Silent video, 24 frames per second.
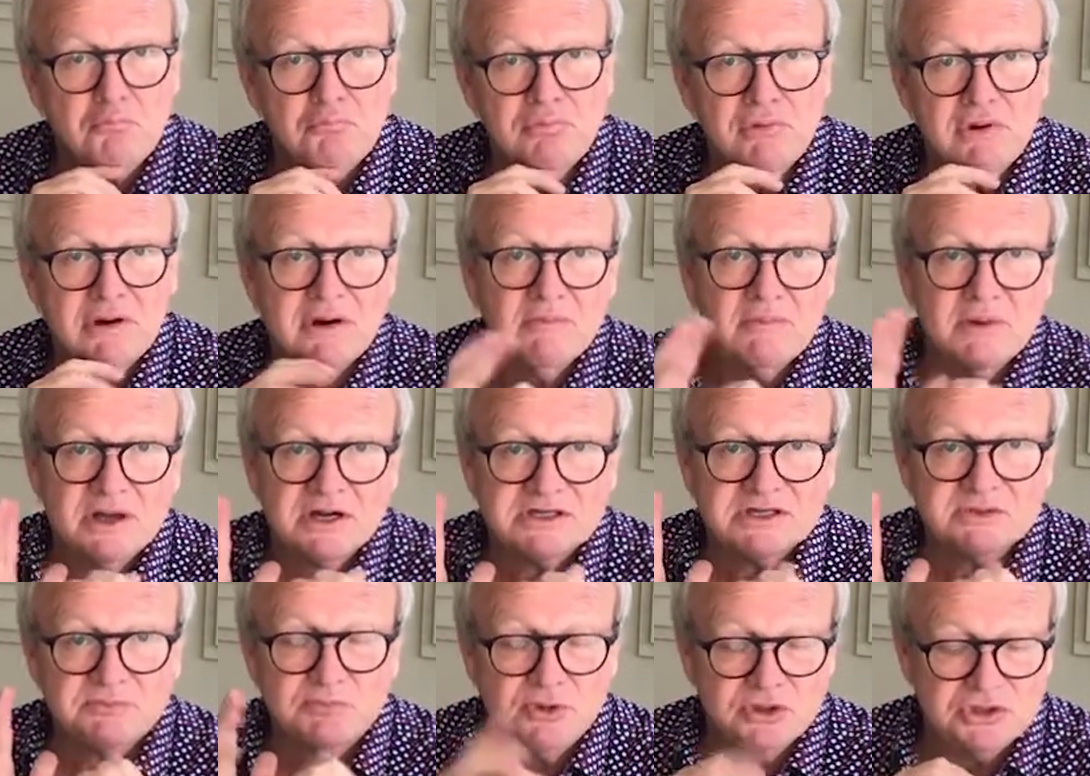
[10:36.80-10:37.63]
pretty
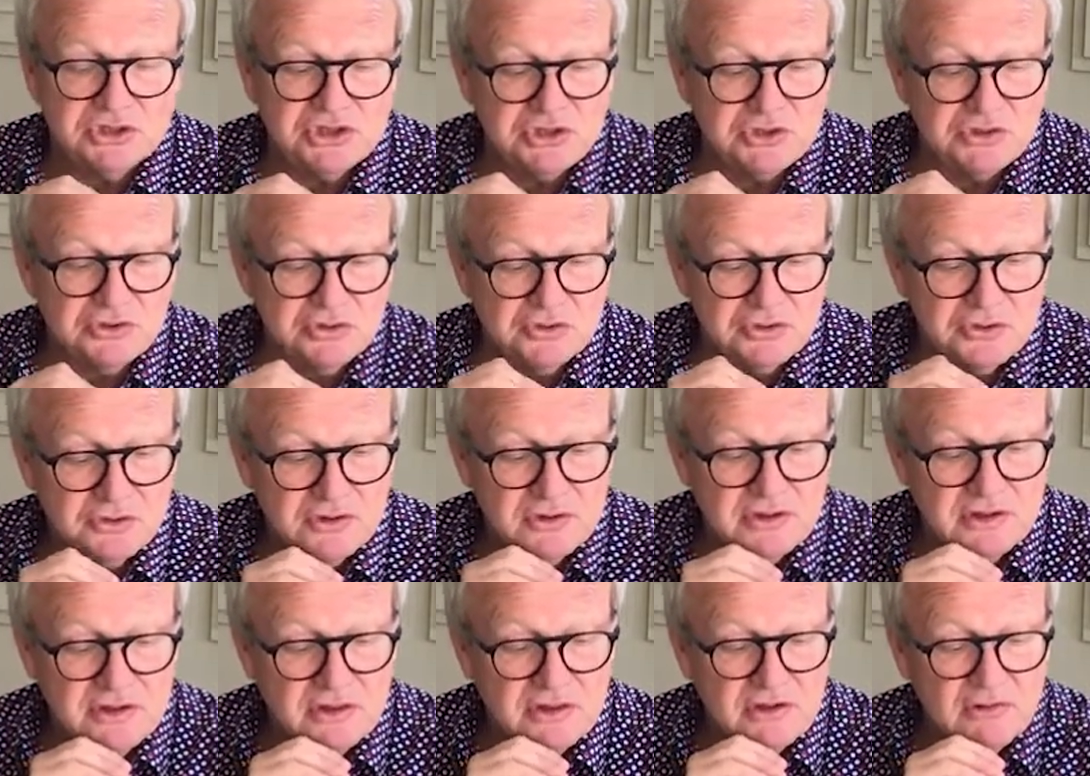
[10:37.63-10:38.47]
much puts you
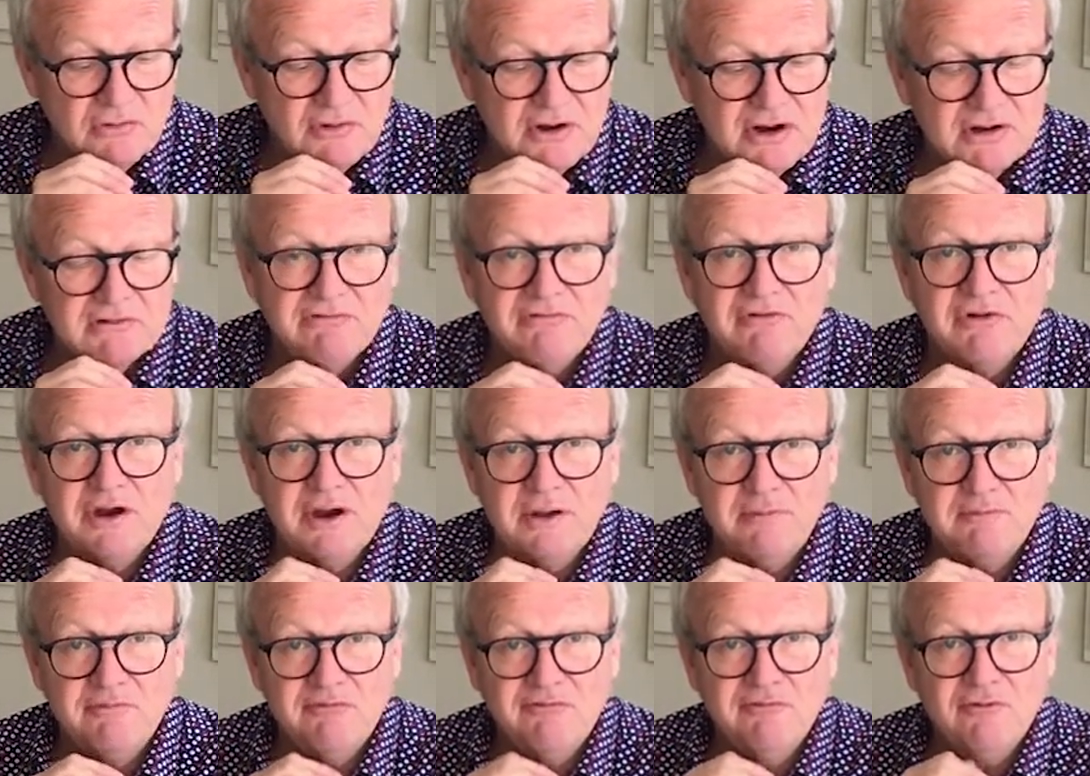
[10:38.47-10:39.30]
in the right
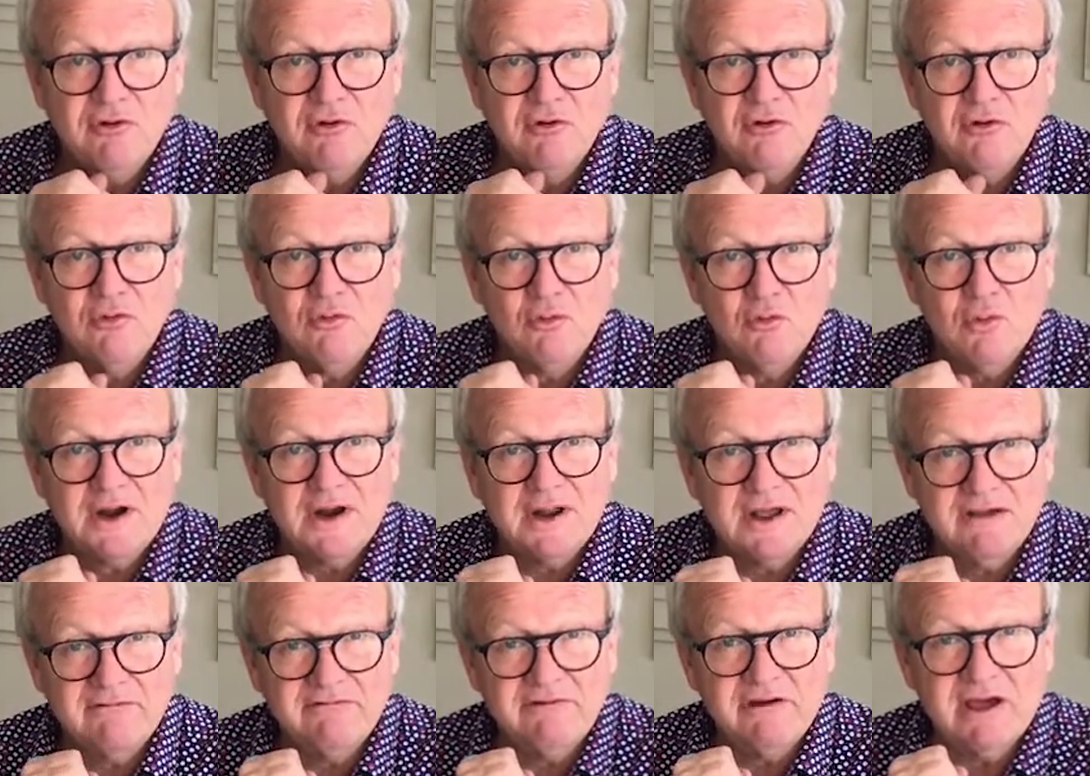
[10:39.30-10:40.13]
frame for
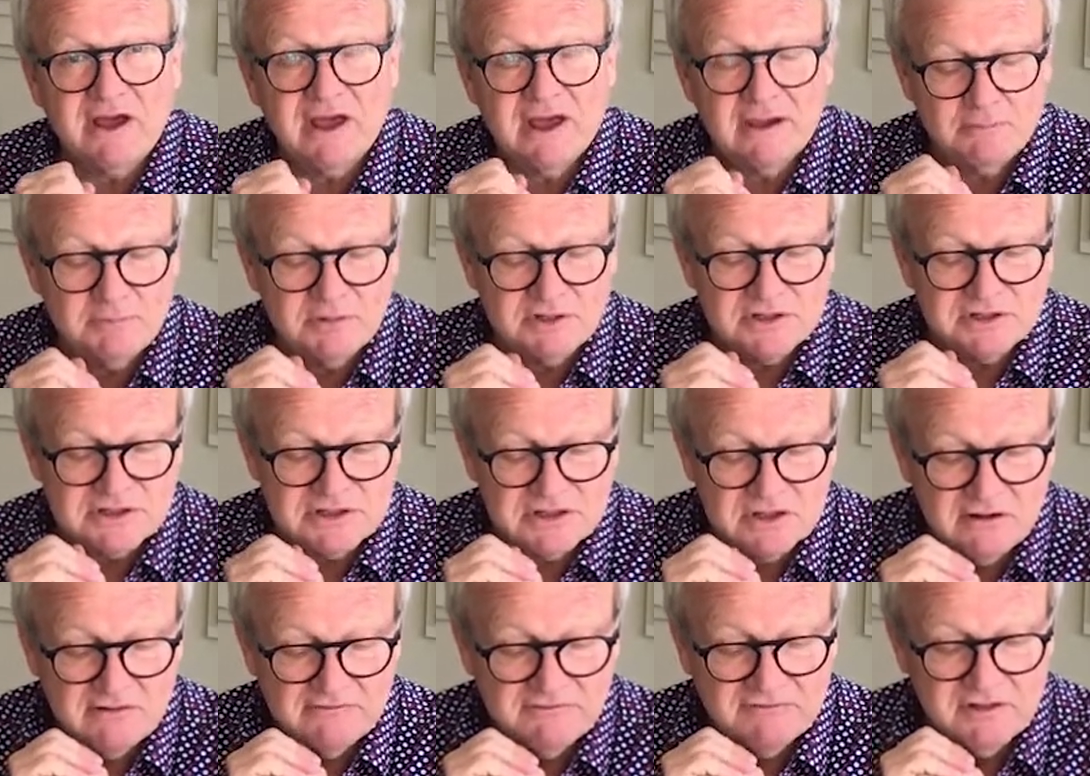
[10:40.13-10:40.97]
whatever
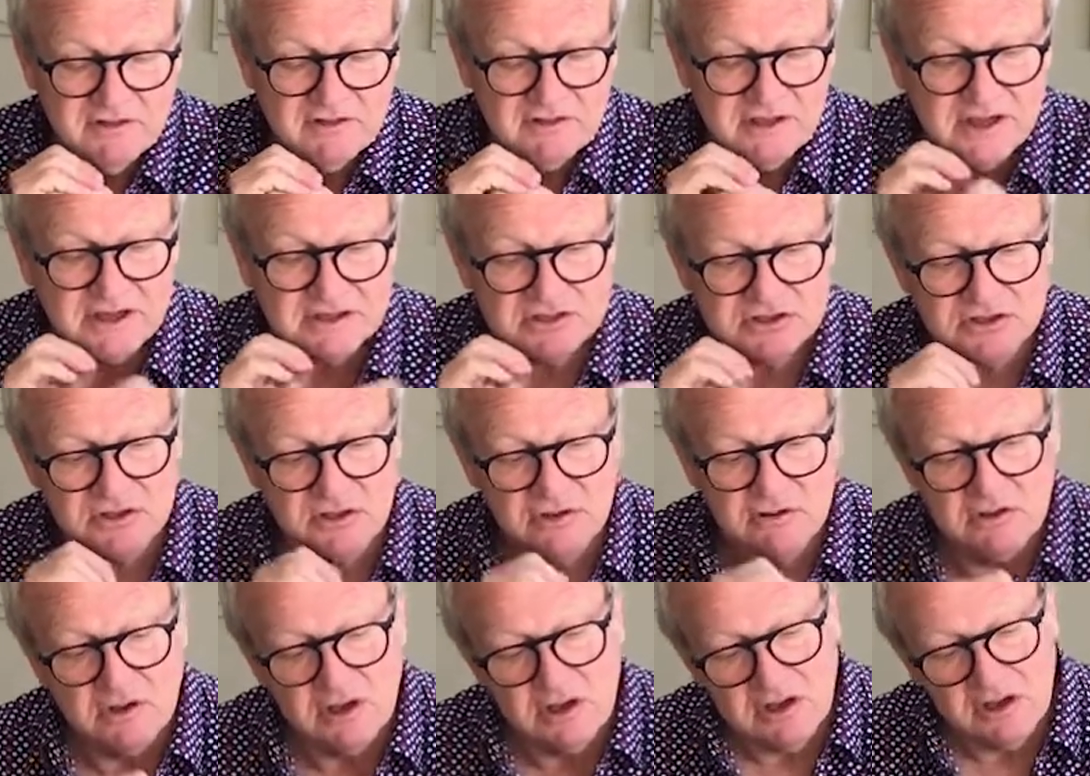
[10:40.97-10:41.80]
happens after that.
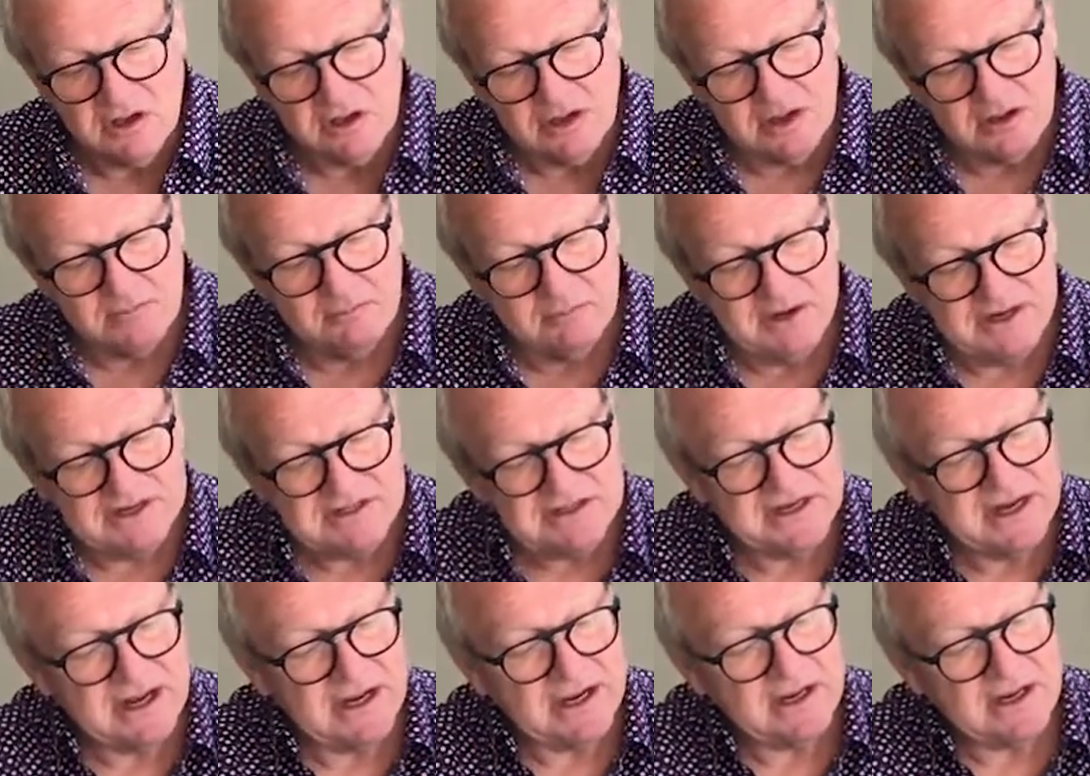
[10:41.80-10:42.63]
So
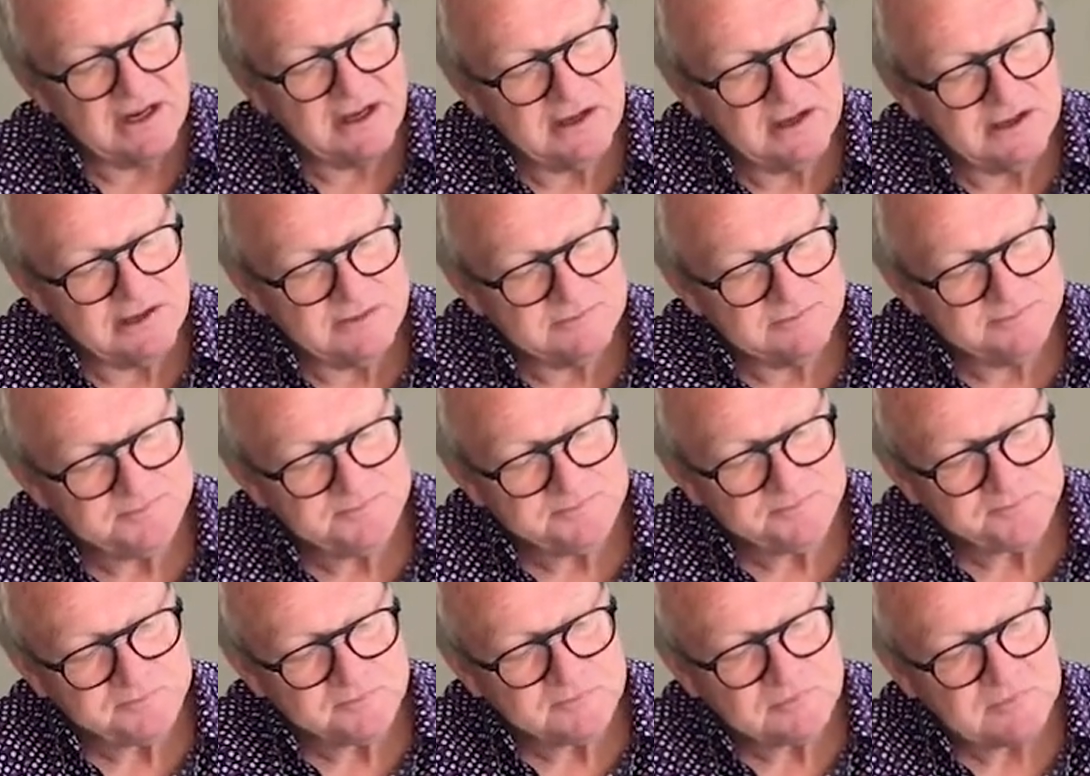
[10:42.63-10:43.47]
bliss nectar,
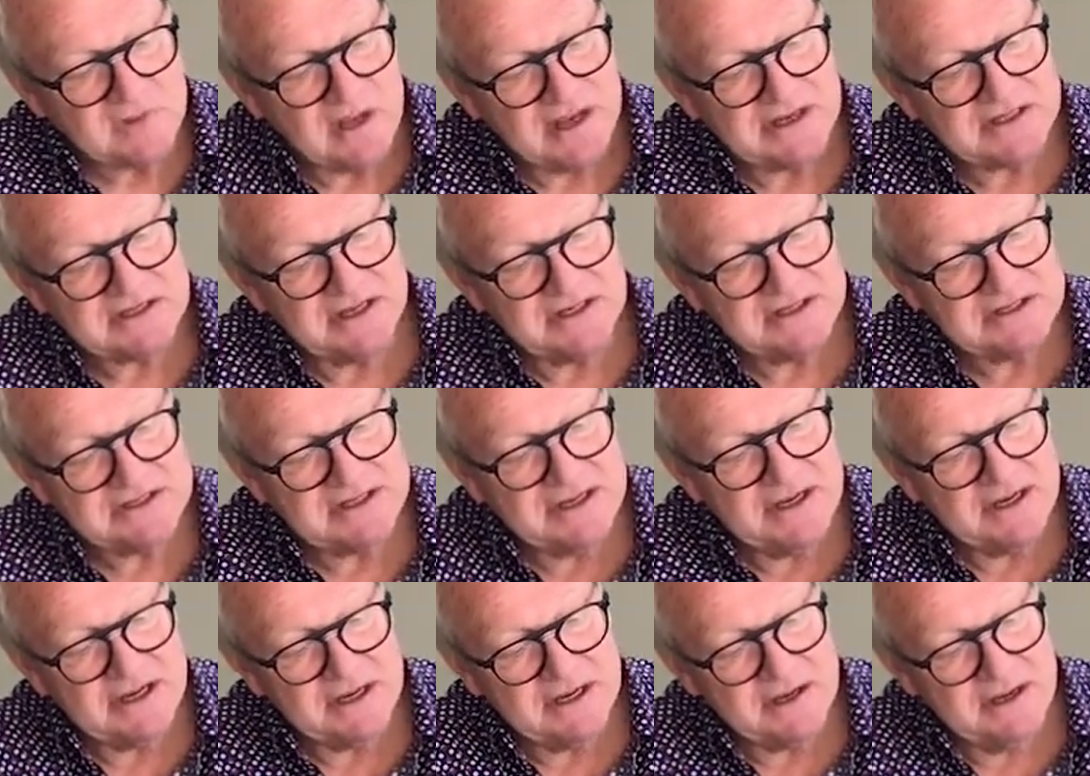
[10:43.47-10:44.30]
as I
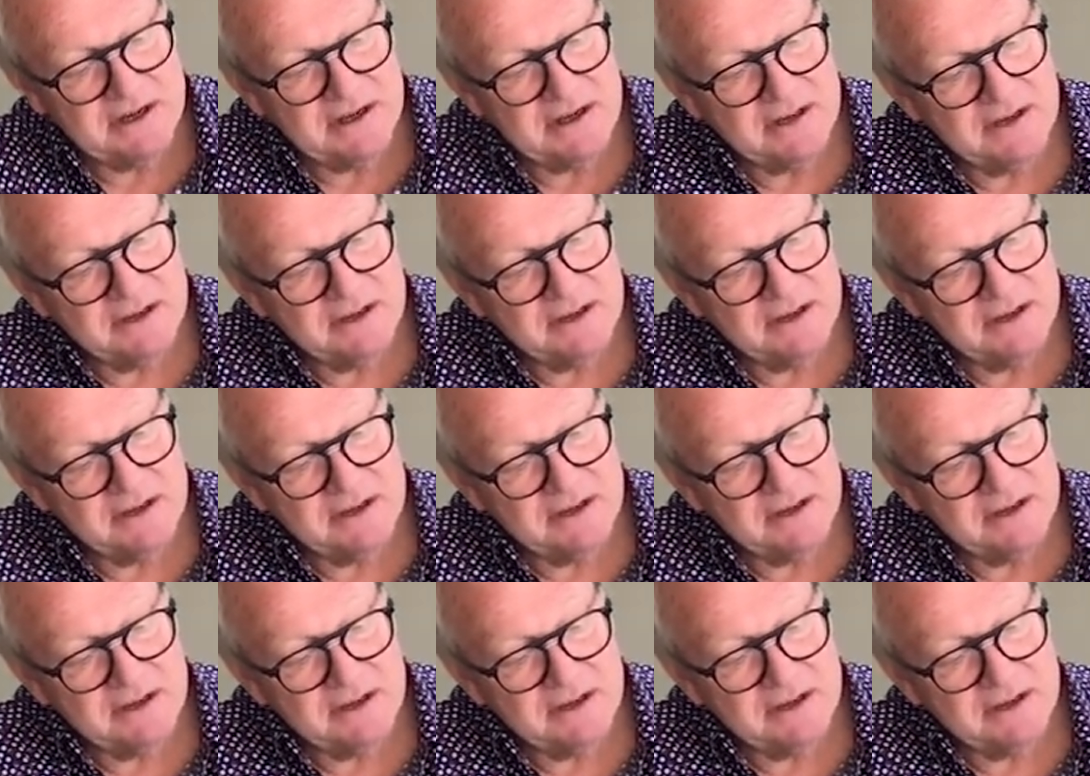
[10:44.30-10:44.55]
said,